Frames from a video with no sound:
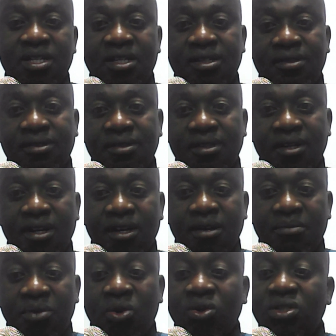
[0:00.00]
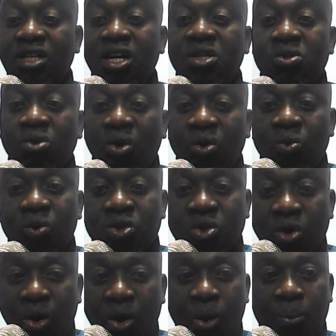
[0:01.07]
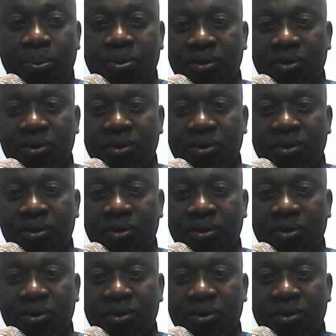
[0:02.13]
in. Because there is always hope